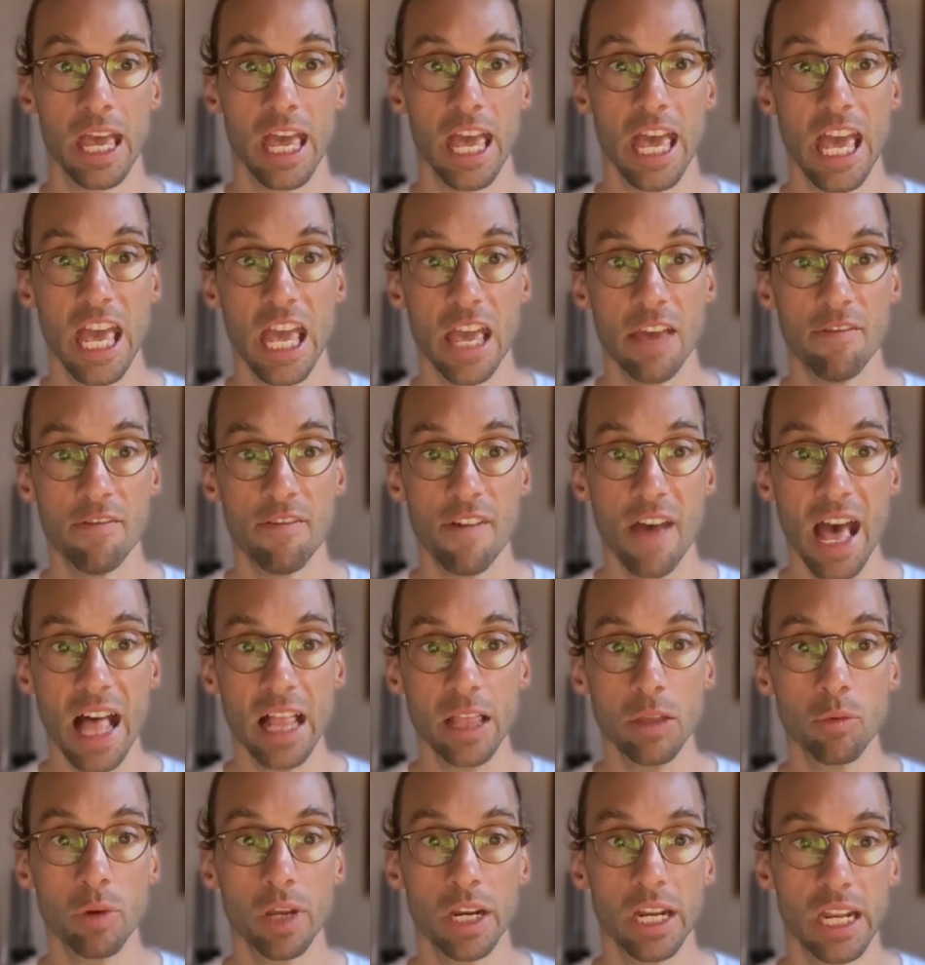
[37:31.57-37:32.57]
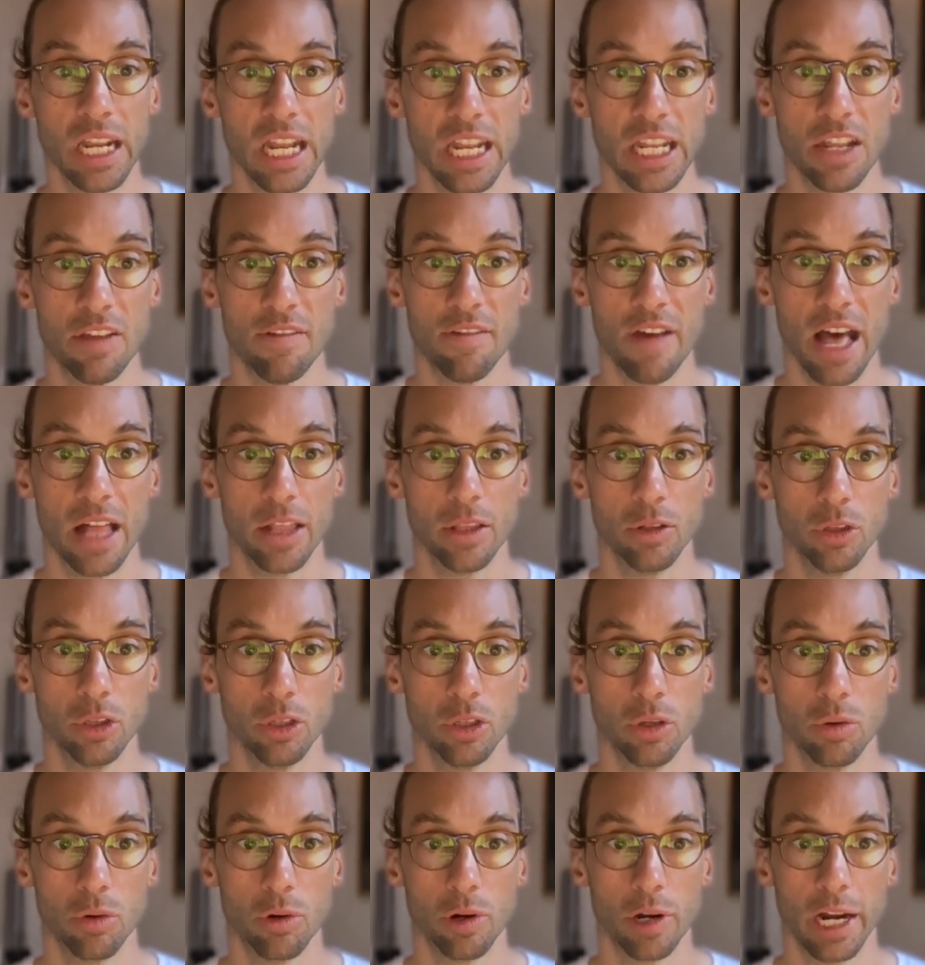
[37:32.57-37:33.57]
evaluated the value
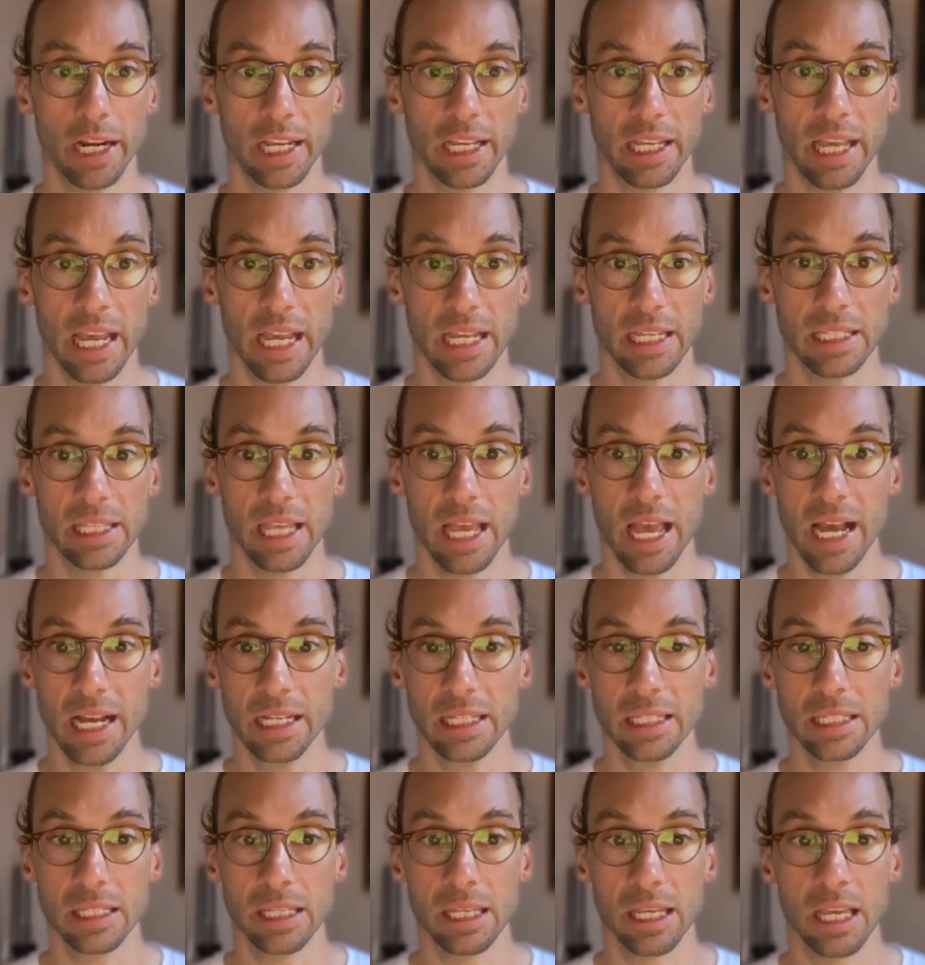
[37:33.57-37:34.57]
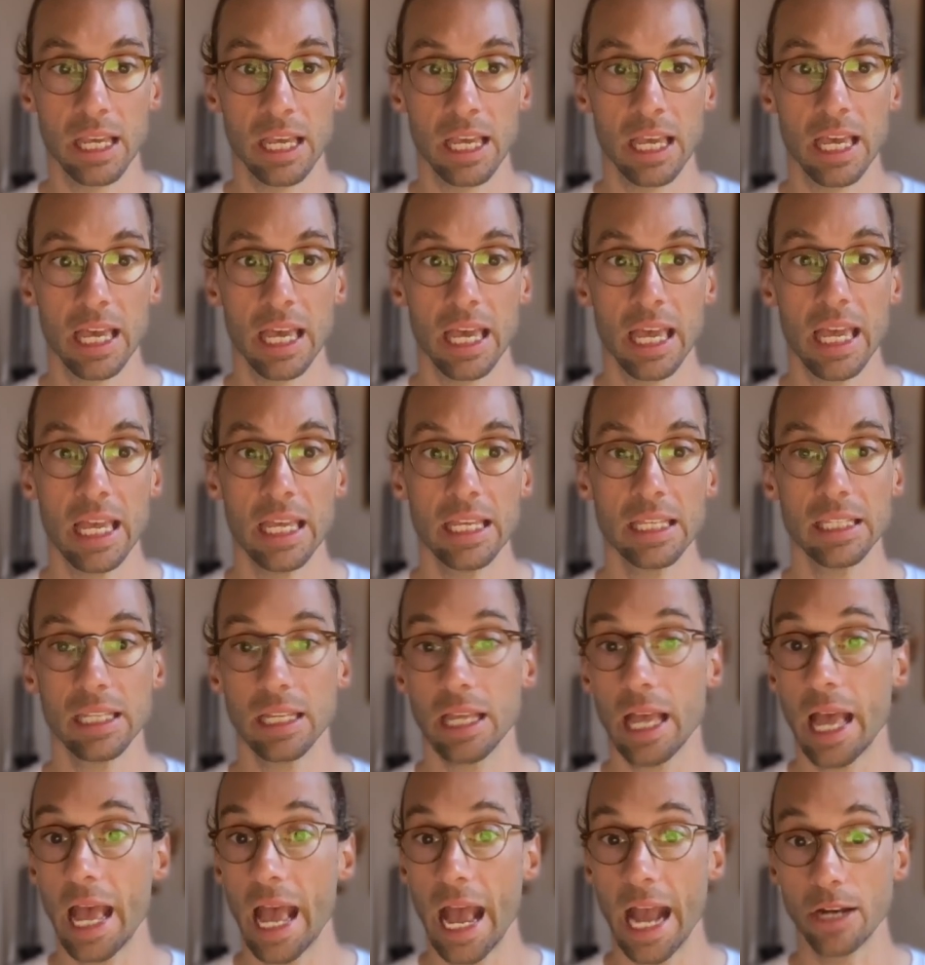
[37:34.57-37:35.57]
lowercase x, is
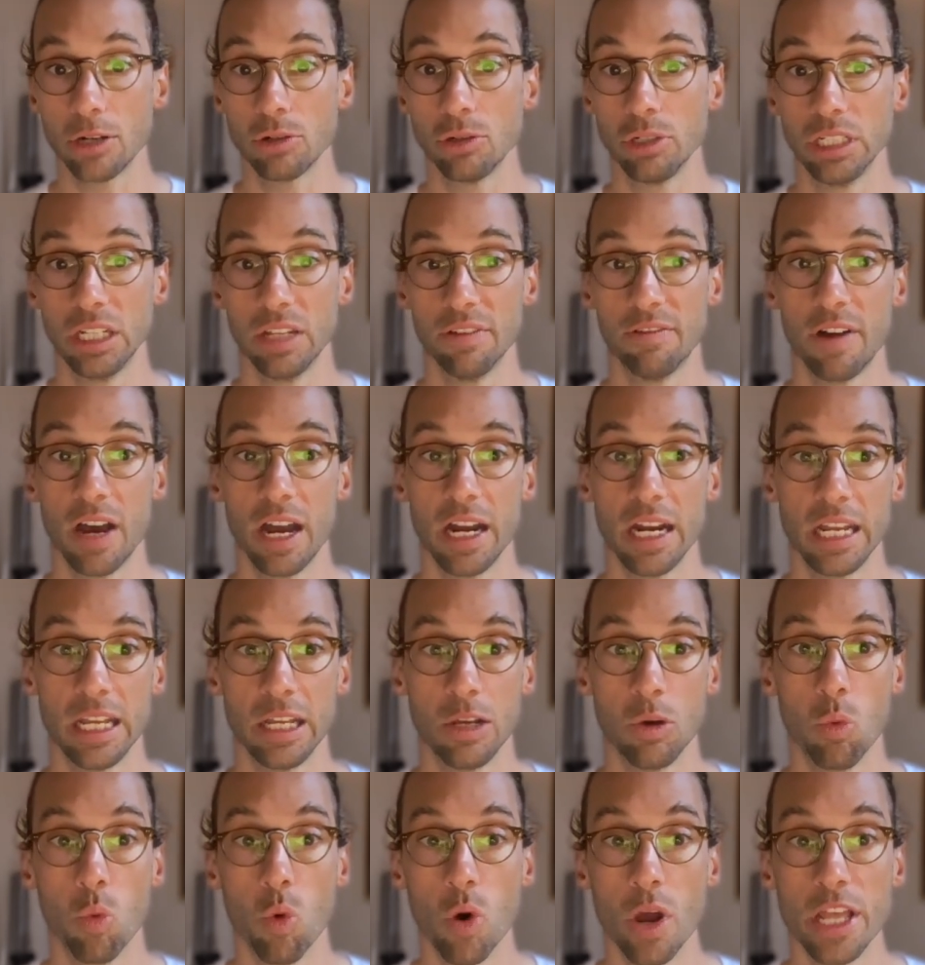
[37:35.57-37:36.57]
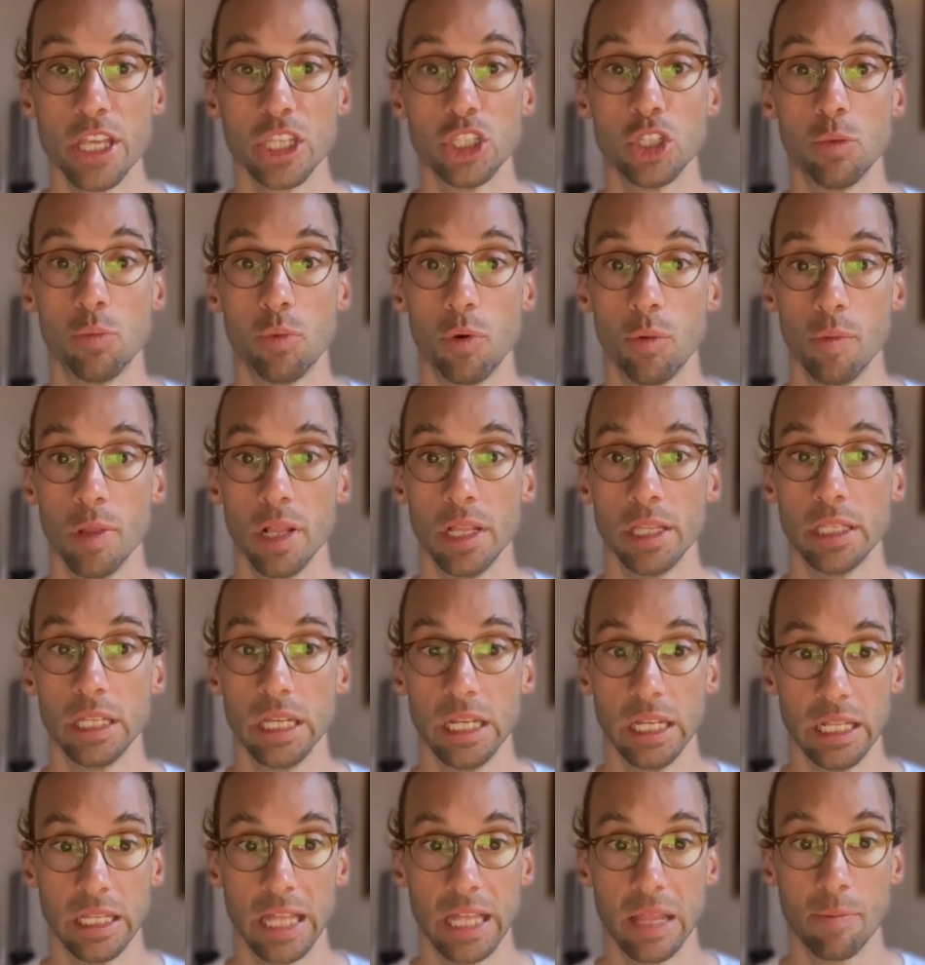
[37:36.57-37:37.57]
actually defining what is the probability
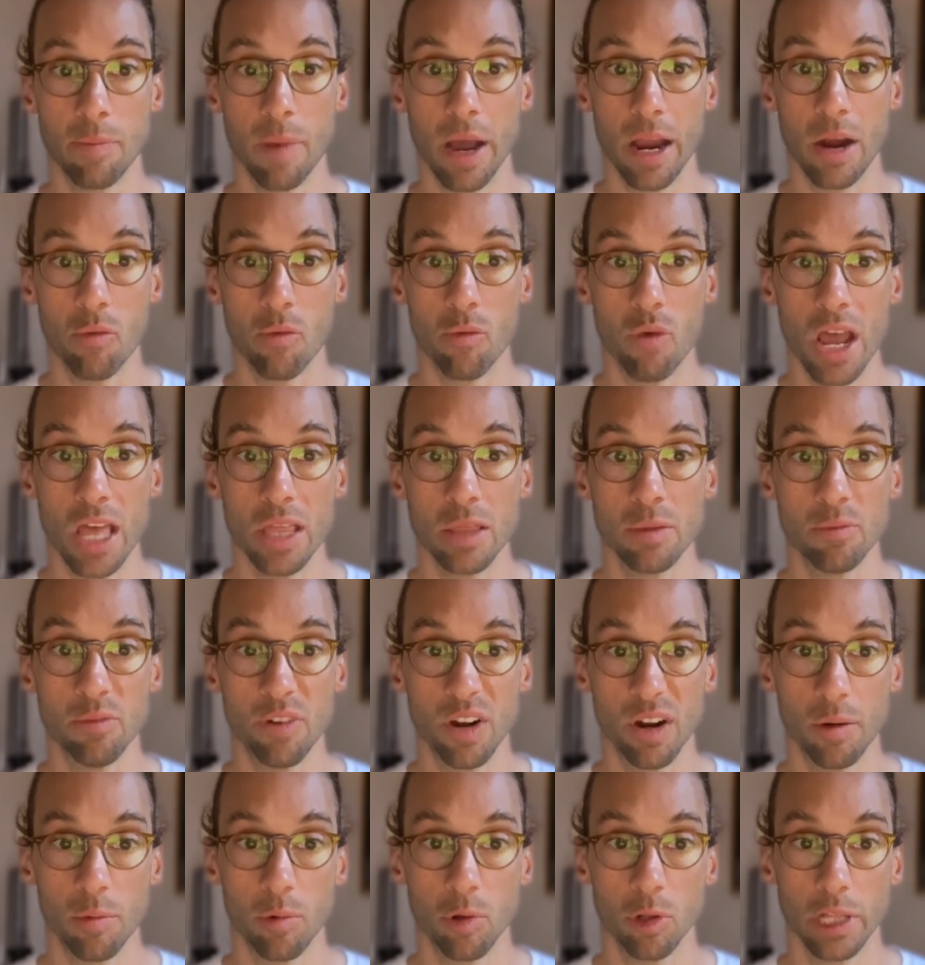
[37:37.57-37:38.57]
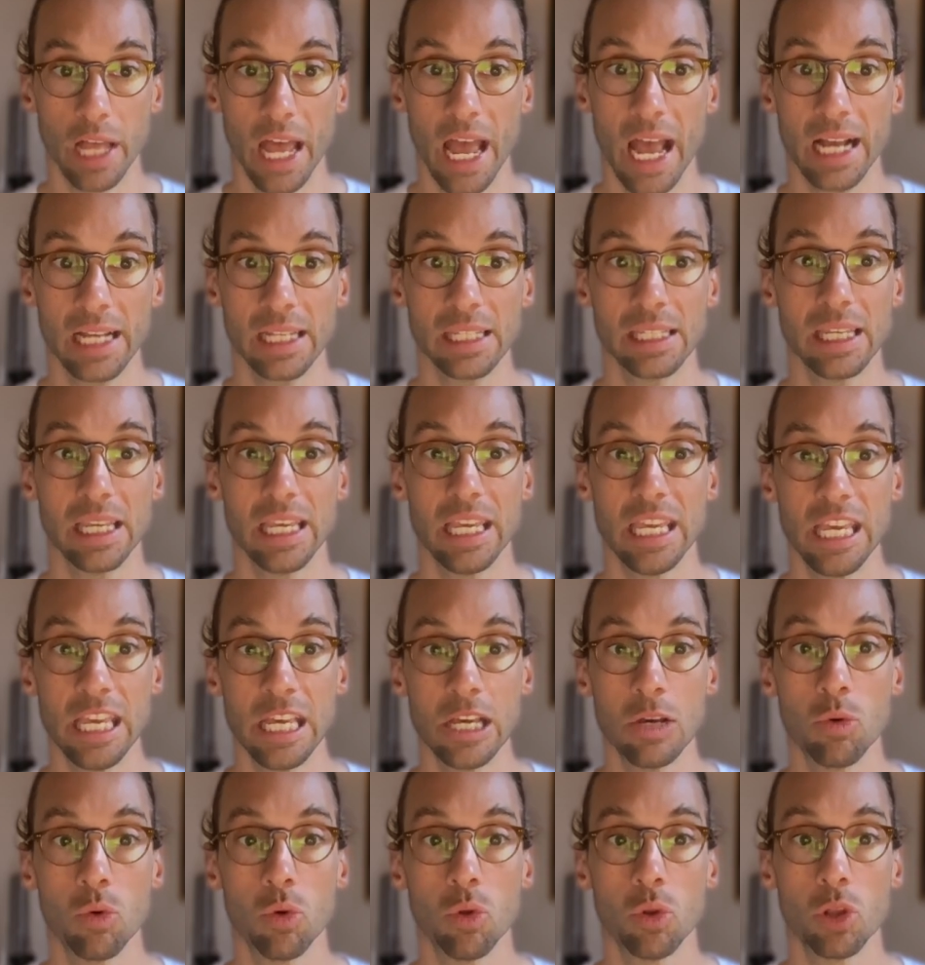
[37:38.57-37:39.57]
that my random variable x
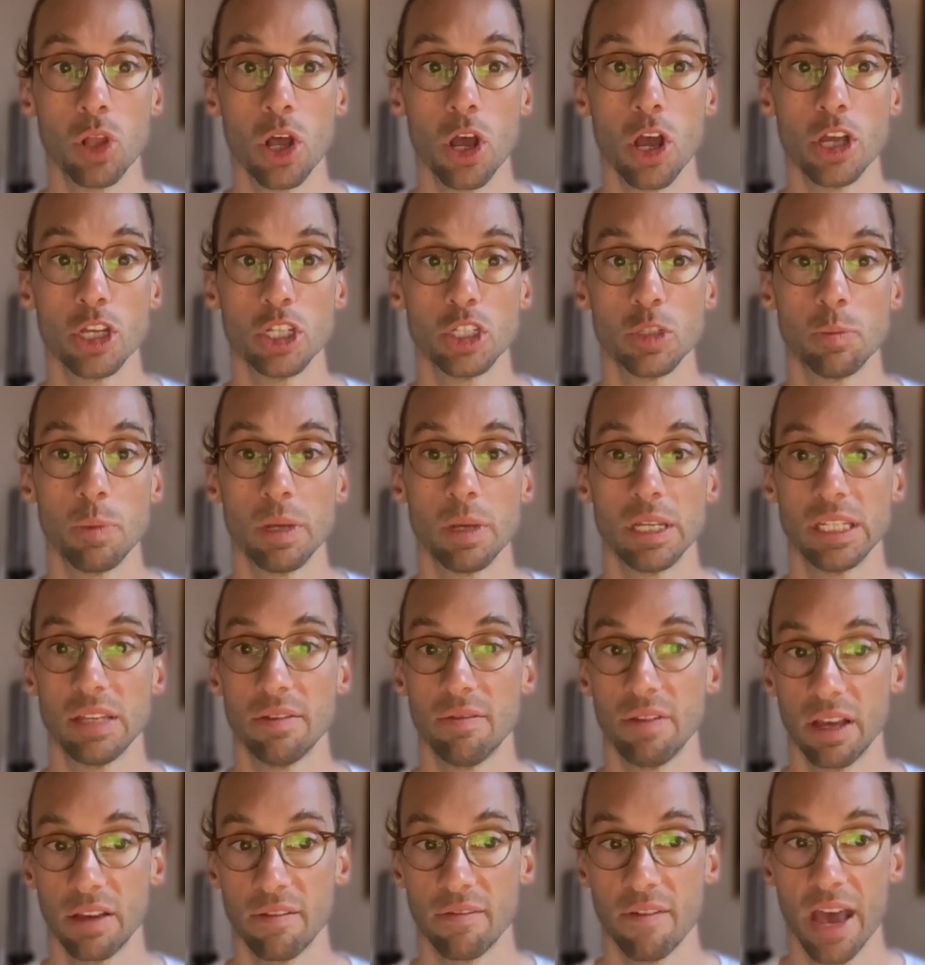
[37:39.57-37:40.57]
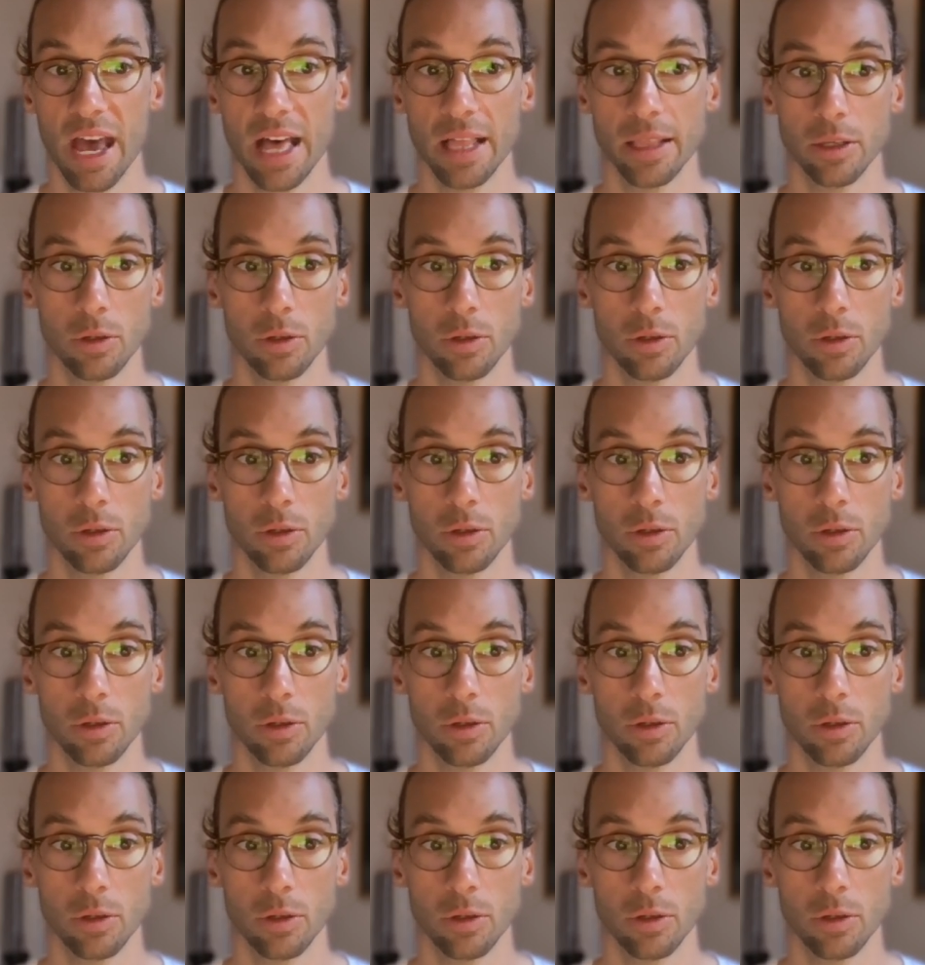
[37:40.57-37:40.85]
equal a specific value.